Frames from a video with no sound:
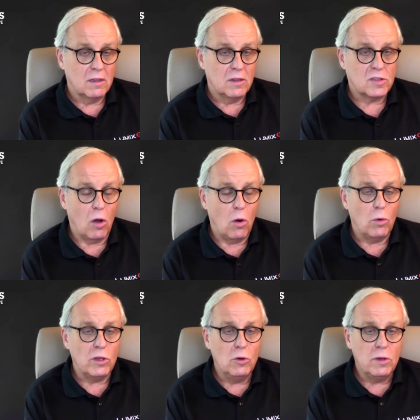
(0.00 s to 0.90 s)

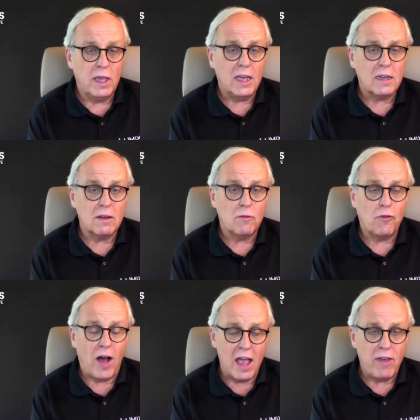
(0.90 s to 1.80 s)
So you get
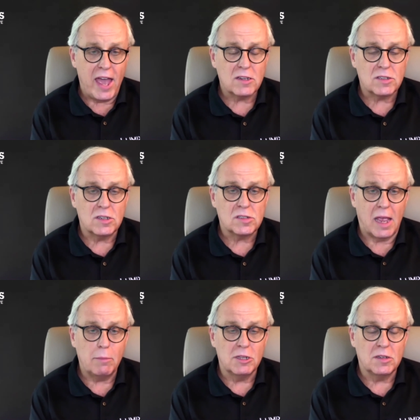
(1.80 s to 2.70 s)
5-axis
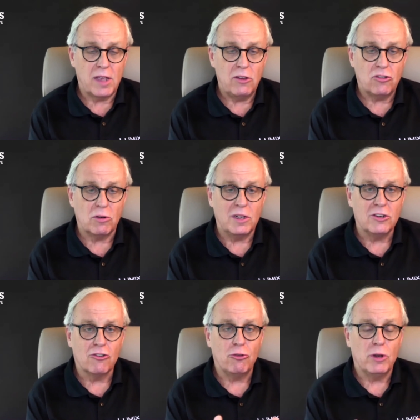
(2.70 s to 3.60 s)
stabilization when
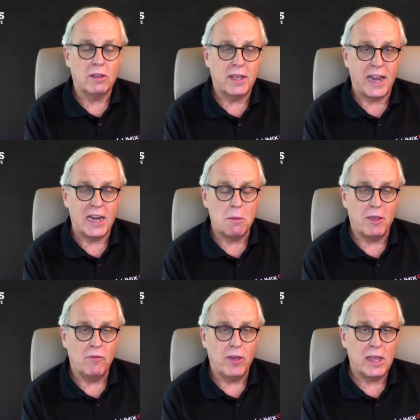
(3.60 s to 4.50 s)
you're shooting
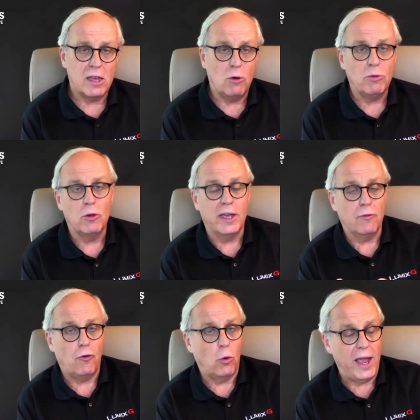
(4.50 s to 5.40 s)
1080p video, you
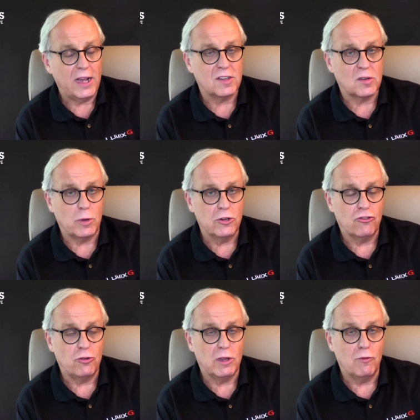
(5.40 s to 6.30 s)
get 4-axis when you're
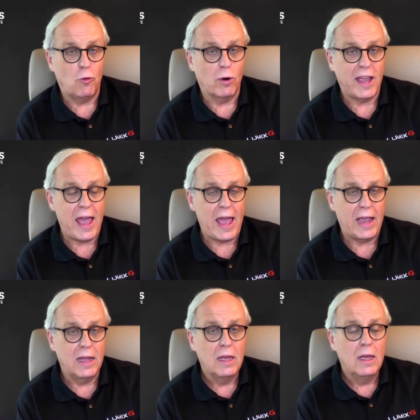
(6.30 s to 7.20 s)
shooting
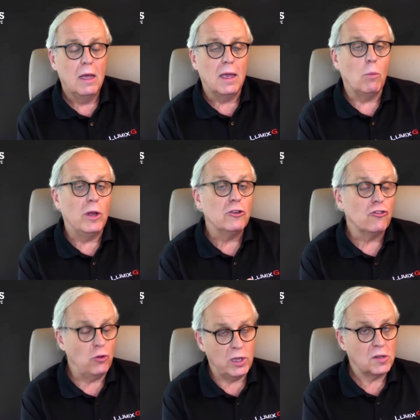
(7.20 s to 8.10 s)
4K, and when you're
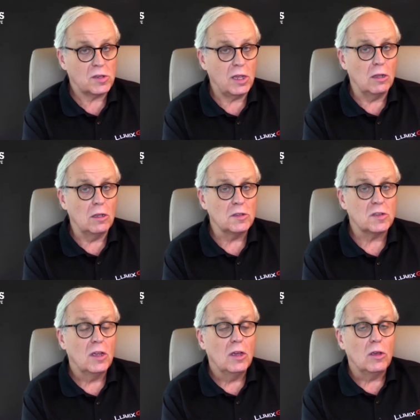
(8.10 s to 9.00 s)
shooting
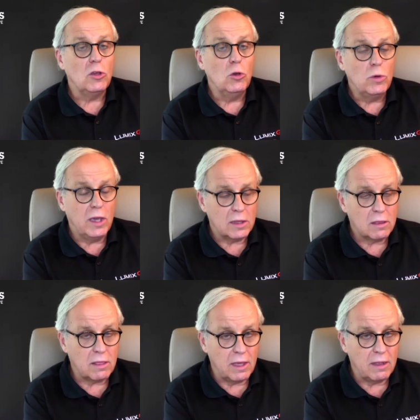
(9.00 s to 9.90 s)
stills, you
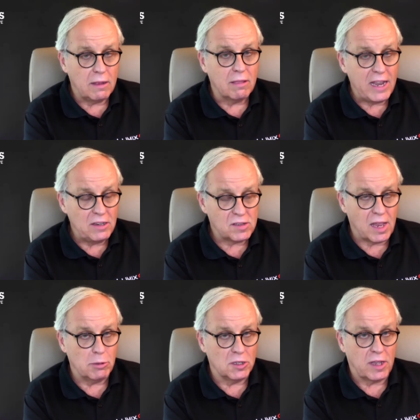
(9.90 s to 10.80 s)
get the lens
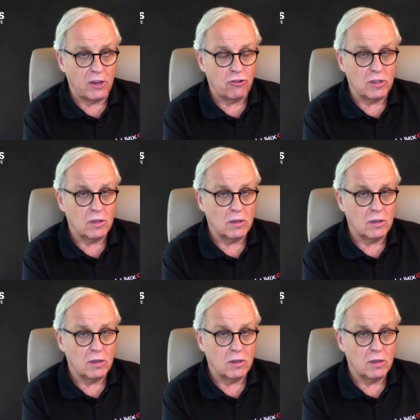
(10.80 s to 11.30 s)
stabilization.